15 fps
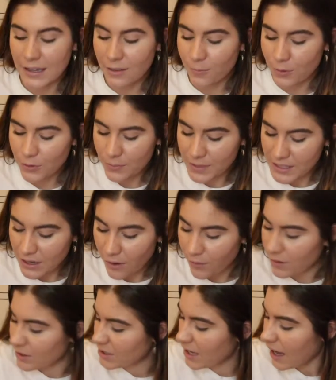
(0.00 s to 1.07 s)
the room. So
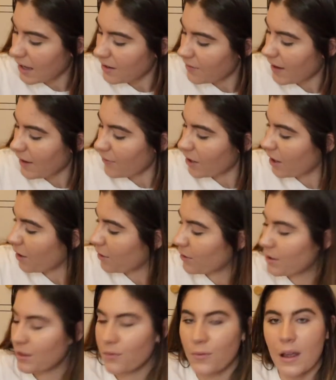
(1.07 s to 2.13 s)
there's kind of every color
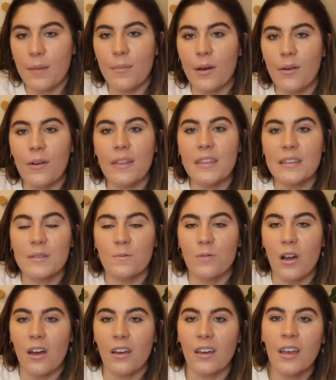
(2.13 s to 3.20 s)
in the rainbow in this
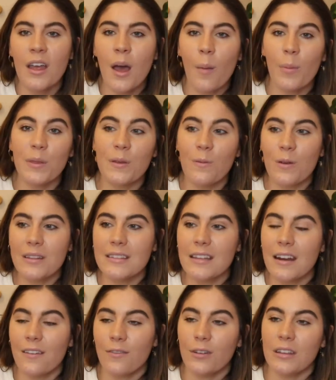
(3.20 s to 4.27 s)
rug, but the ones that
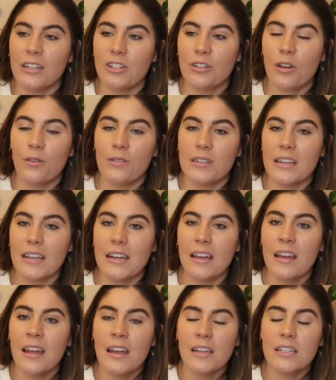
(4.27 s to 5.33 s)
I've really chosen
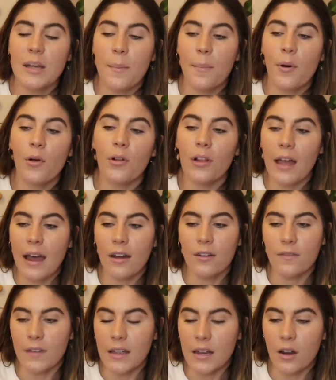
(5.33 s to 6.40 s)
to pull out
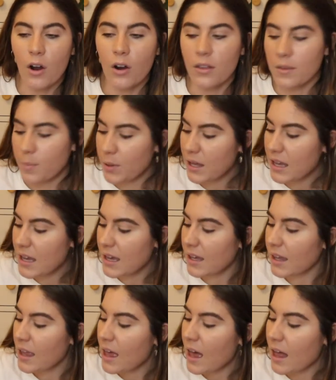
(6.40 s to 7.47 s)
of it are the pink,
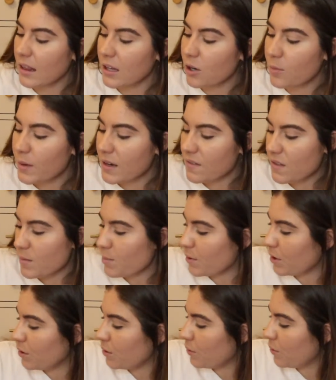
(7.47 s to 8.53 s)
a little bit of the
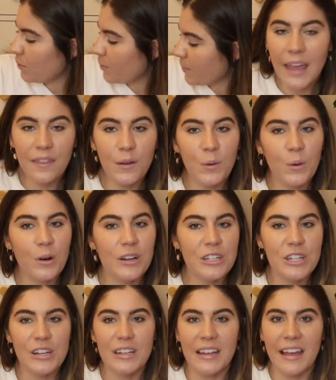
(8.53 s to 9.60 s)
blue, and the
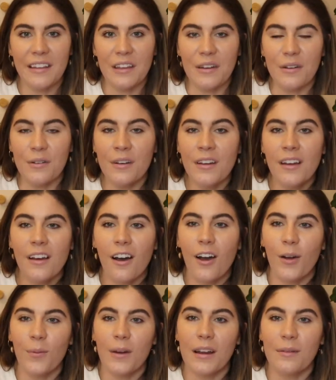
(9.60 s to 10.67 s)
orange and yellow
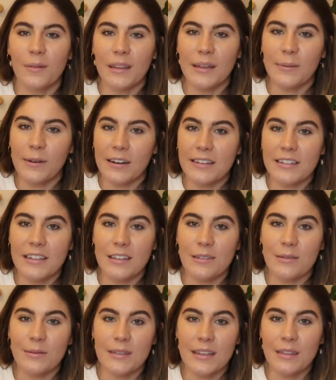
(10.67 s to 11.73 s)
are what I really wanted to
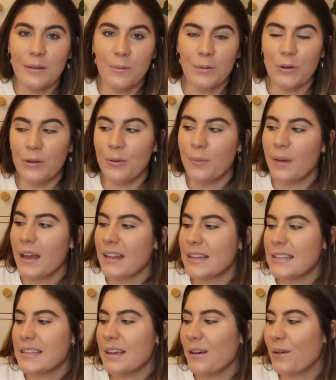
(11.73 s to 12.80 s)
use in the room.
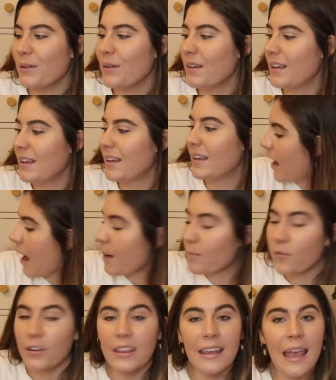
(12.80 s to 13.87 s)
And so
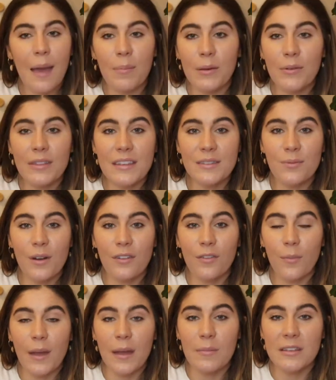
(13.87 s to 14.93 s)
I'm really happy with this rug
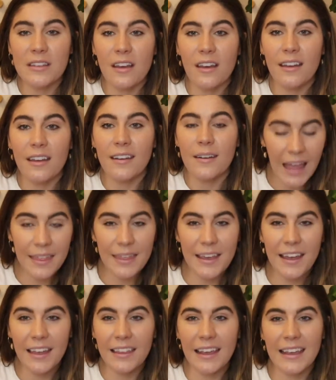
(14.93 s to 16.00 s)
from Amazon. I
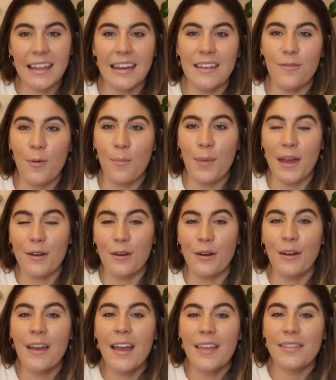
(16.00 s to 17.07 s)
think I like it even
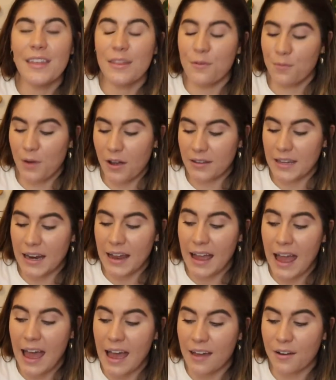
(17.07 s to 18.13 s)
better than the rug that I
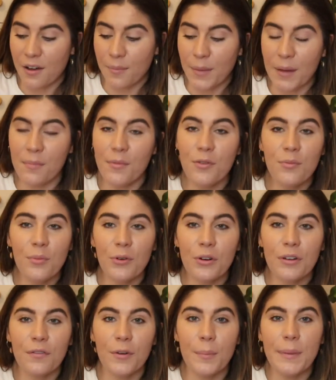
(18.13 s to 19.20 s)
had on my mood
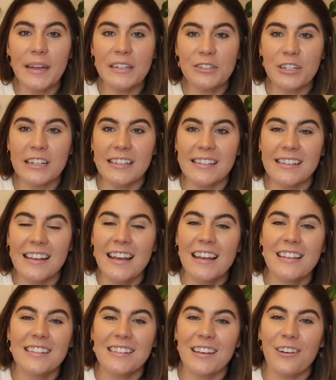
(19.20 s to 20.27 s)
board from Pinterest.
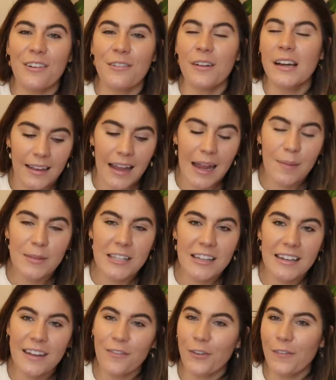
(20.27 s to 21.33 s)
So
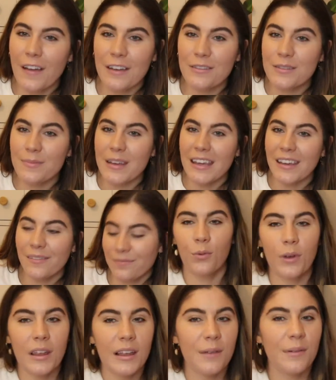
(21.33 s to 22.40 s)
Amazon never fails me.
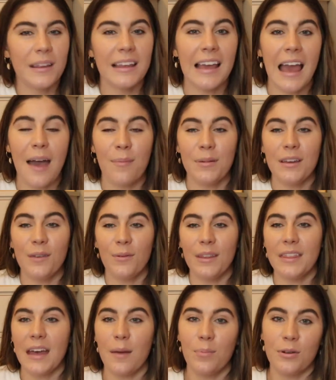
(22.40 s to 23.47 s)
Really, really happy
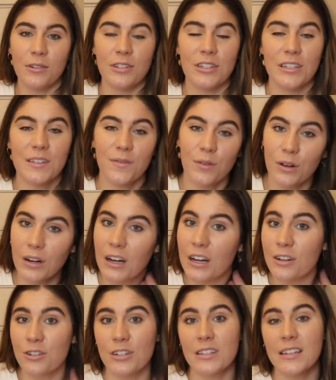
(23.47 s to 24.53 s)
with that purchase for
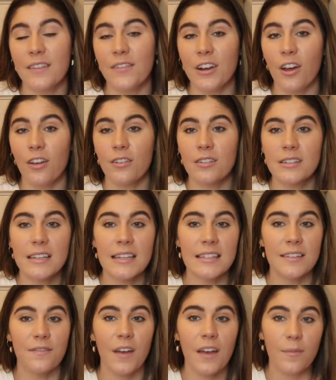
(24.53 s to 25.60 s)
$107.
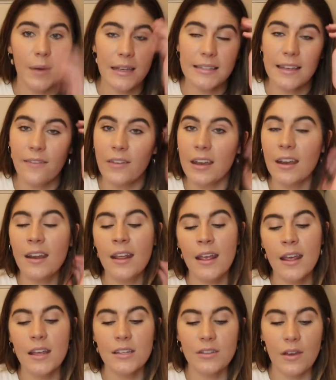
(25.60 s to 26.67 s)
It's a 5x7,
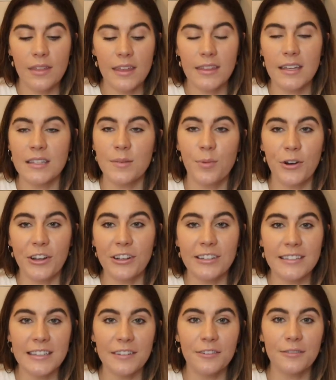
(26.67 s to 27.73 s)
so I think that's a pretty
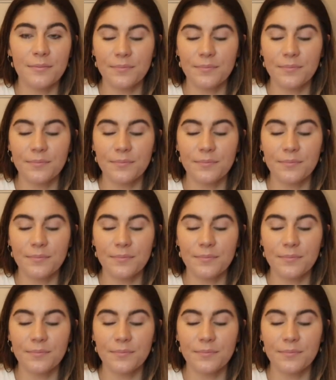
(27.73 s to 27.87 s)
good deal.